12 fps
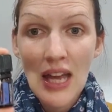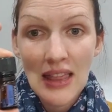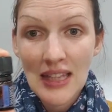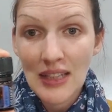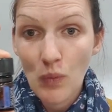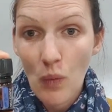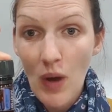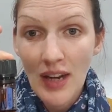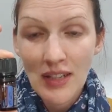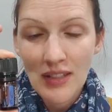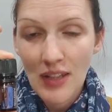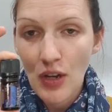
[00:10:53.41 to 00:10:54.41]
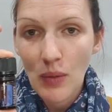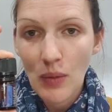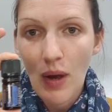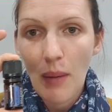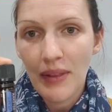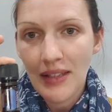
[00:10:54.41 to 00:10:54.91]
this one, it's the only
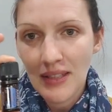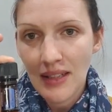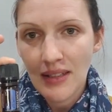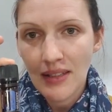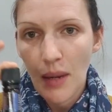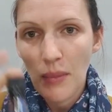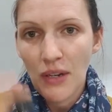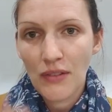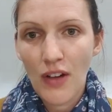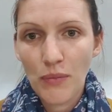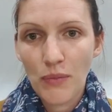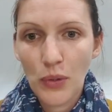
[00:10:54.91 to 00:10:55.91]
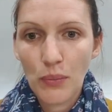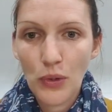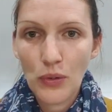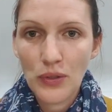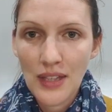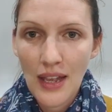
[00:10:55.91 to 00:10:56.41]
one, but this does come in a 5 ml
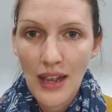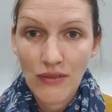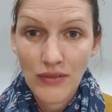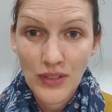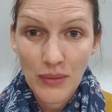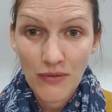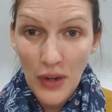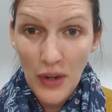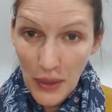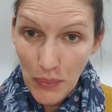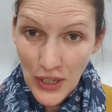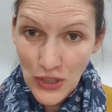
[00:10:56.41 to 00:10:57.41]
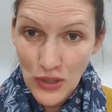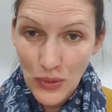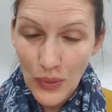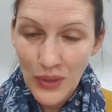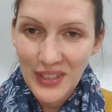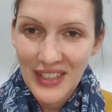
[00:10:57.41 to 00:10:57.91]
bottle because they have some very precious
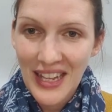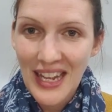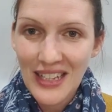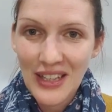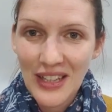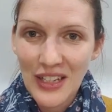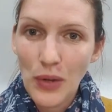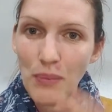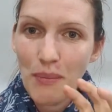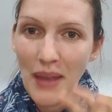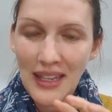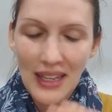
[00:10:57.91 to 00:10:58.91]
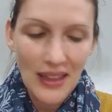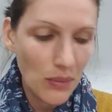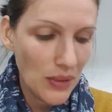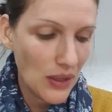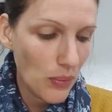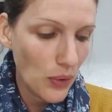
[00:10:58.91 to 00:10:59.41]
oils and hairs and they don't make it in the
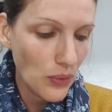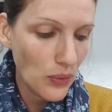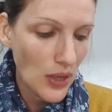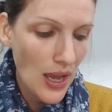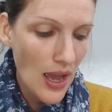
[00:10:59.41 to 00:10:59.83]
bigger bottle.